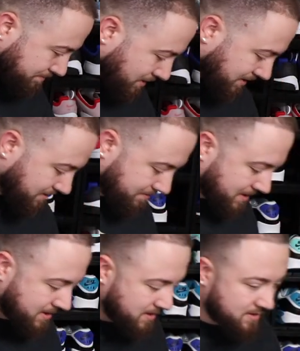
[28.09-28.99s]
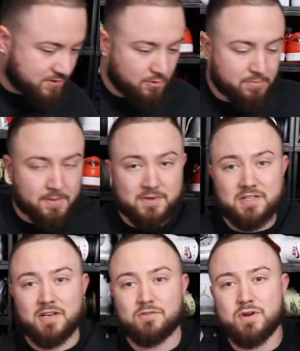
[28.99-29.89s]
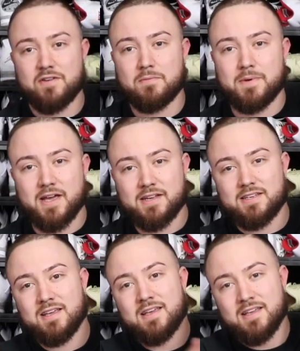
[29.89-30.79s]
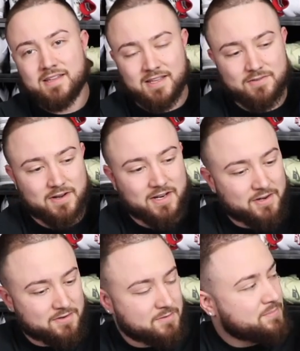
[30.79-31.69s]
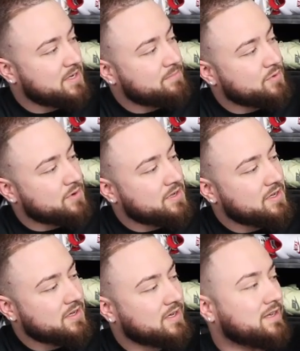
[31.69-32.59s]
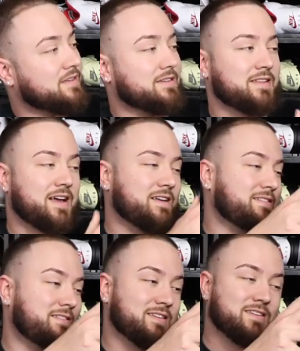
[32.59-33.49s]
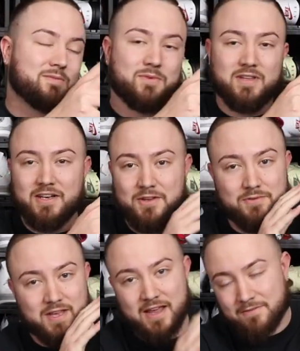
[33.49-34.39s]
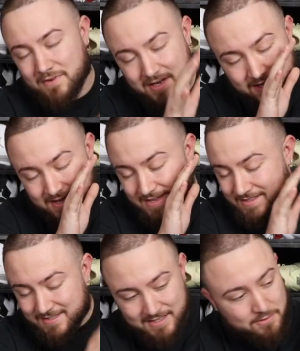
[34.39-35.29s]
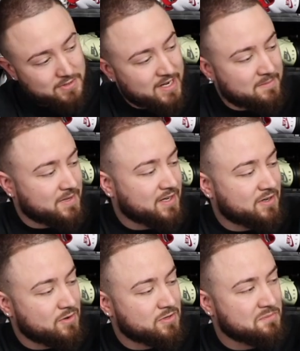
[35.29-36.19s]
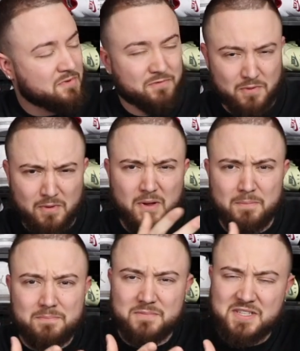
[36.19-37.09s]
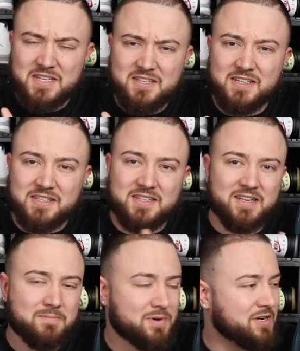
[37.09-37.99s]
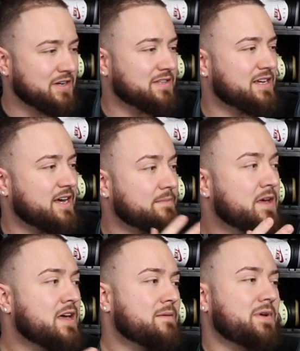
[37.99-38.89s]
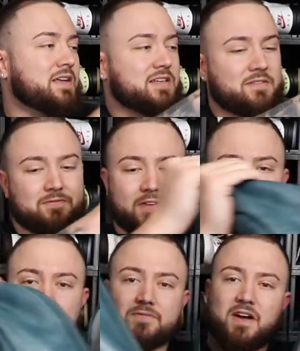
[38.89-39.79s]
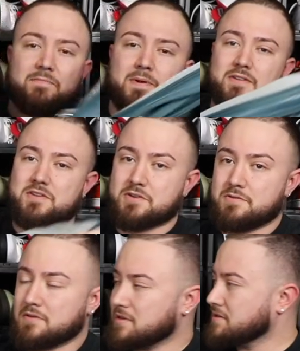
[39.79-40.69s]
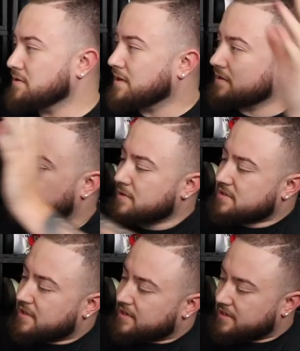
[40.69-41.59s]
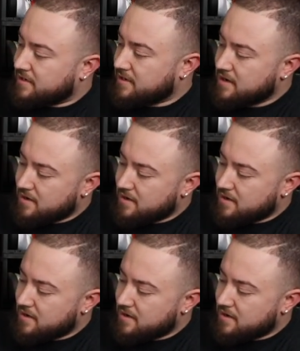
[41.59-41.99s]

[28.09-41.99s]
is brought to you by Sole Premise Sneaker Travel Bags. This right here is the big boy. This is the one that I use every single time that I go somewhere for a decent extended period of time because it can fit up to 5 pairs of shoes. You have one slot here,